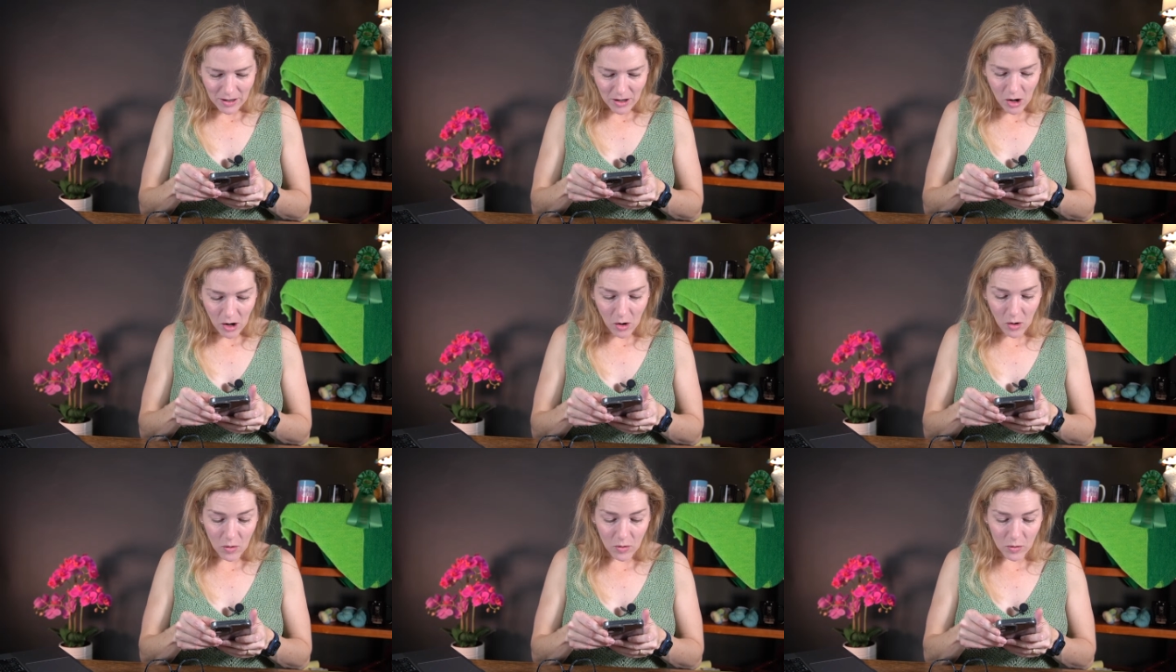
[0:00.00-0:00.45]

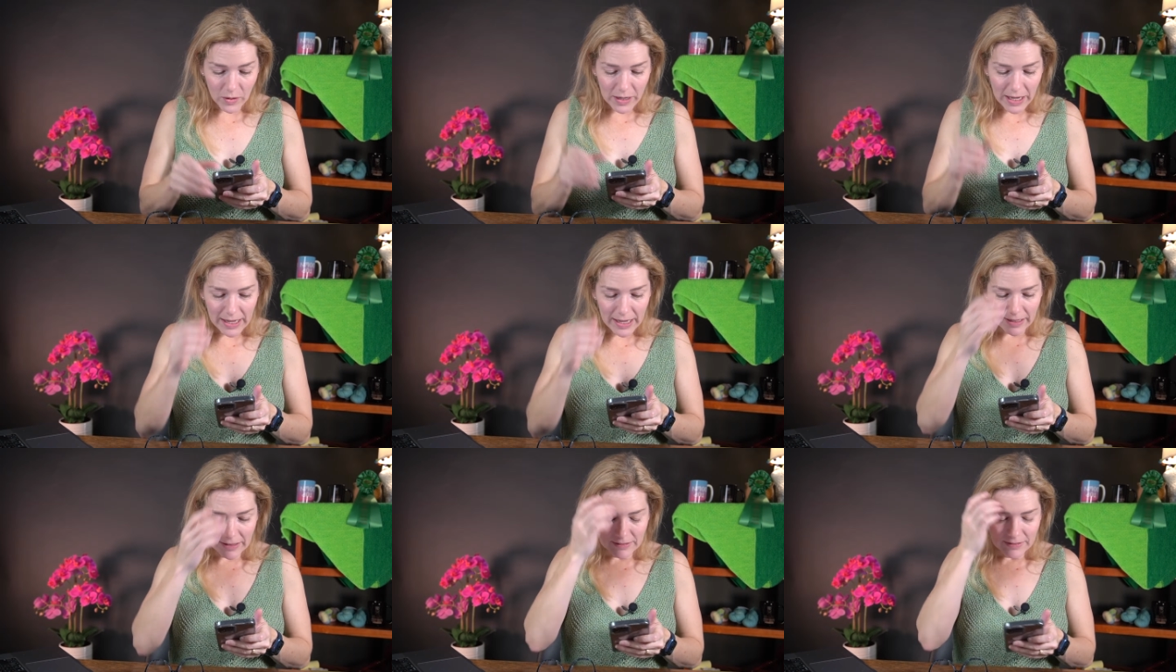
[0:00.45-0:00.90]

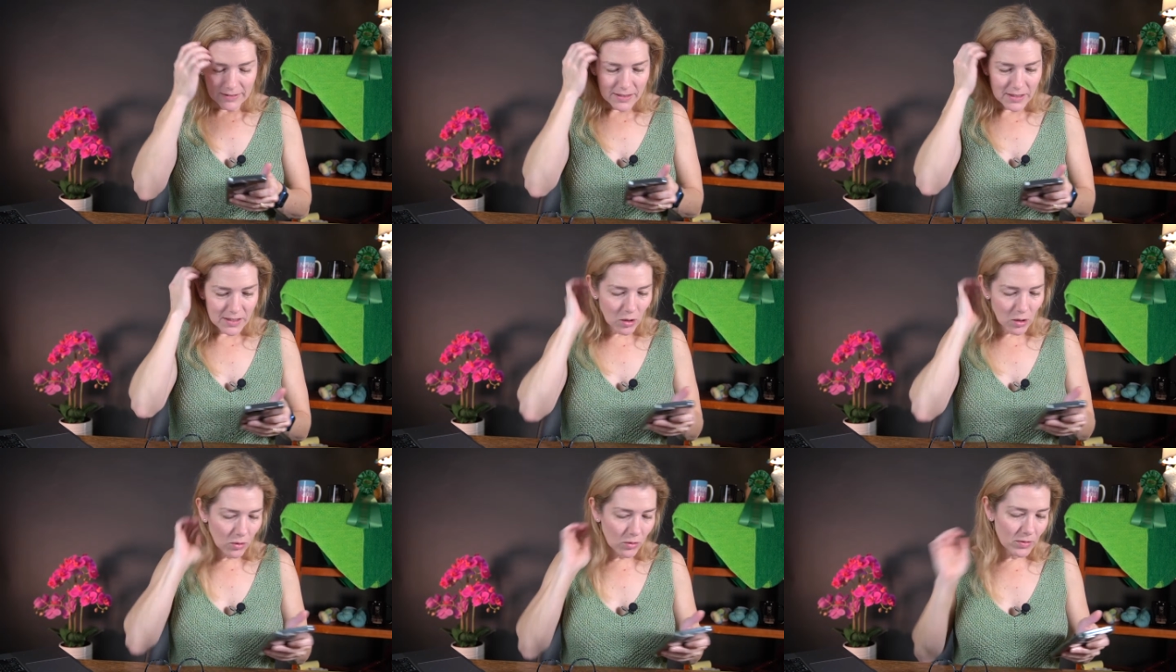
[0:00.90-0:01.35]
Okay.
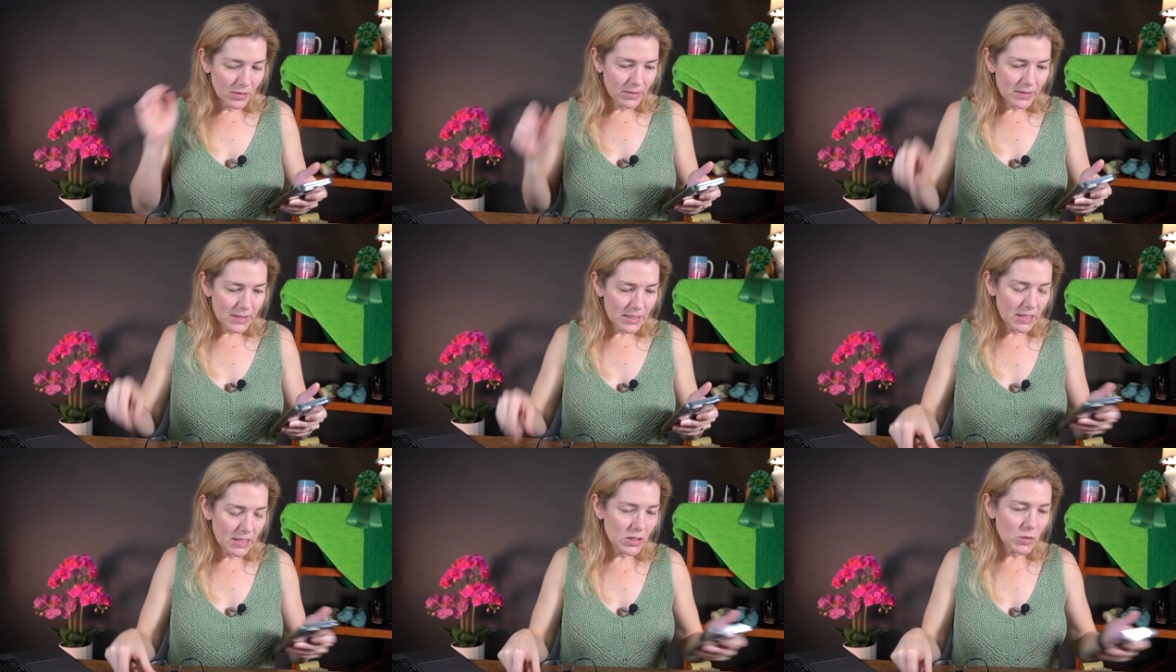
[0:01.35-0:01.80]
So
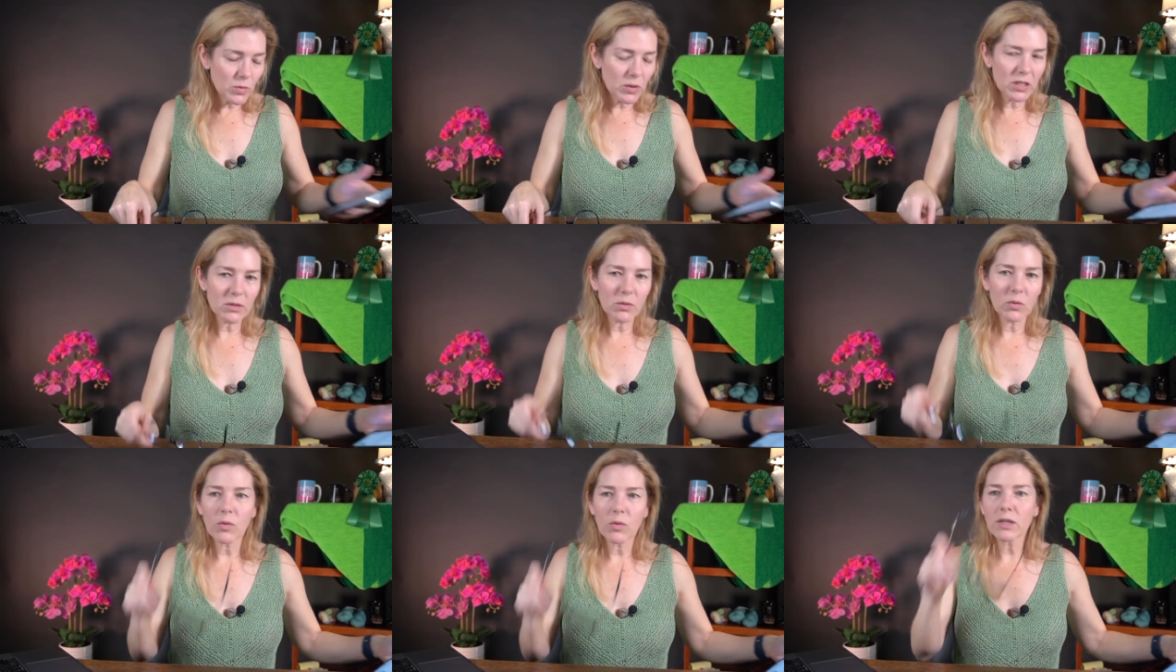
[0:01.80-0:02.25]
since
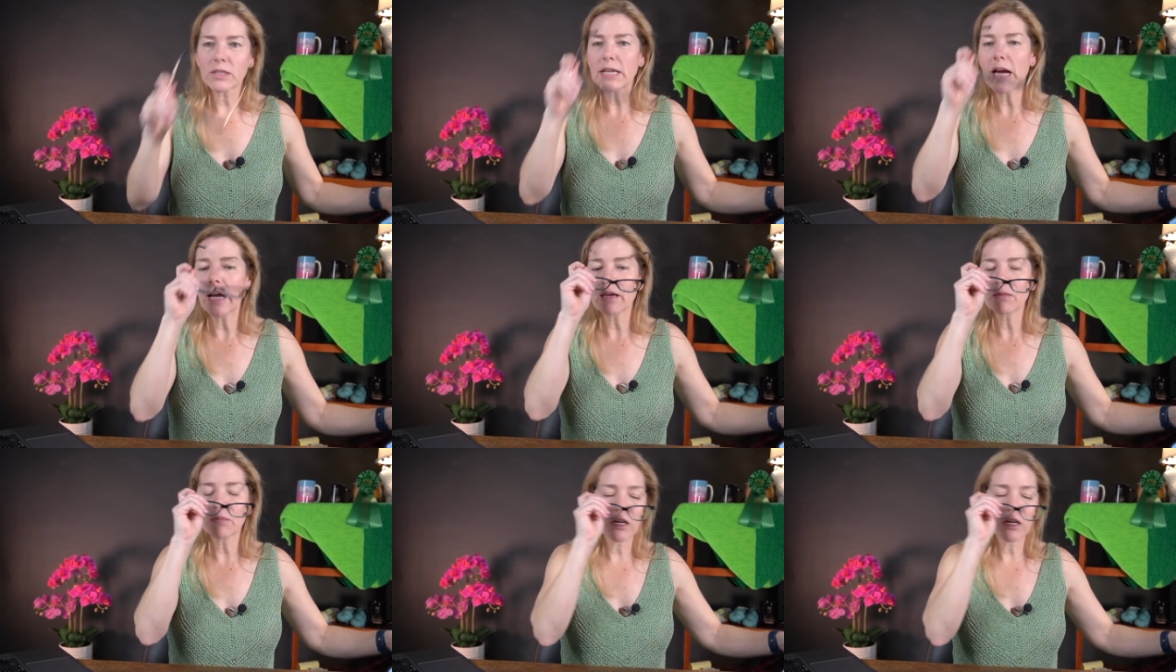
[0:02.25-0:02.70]
we're
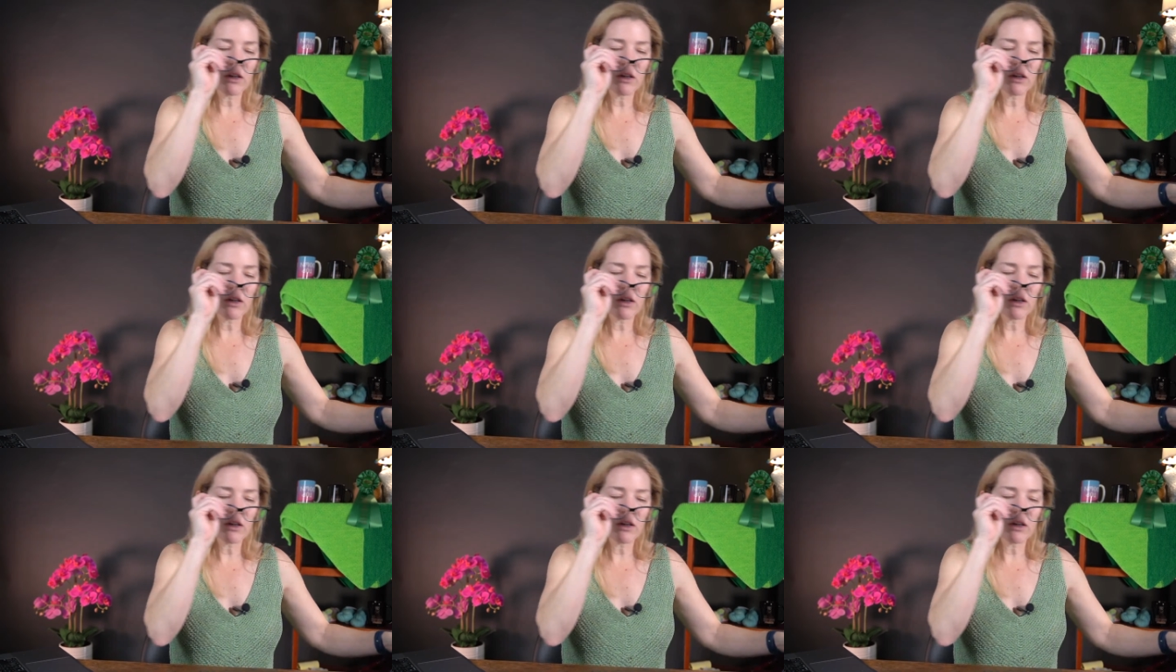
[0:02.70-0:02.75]
talking about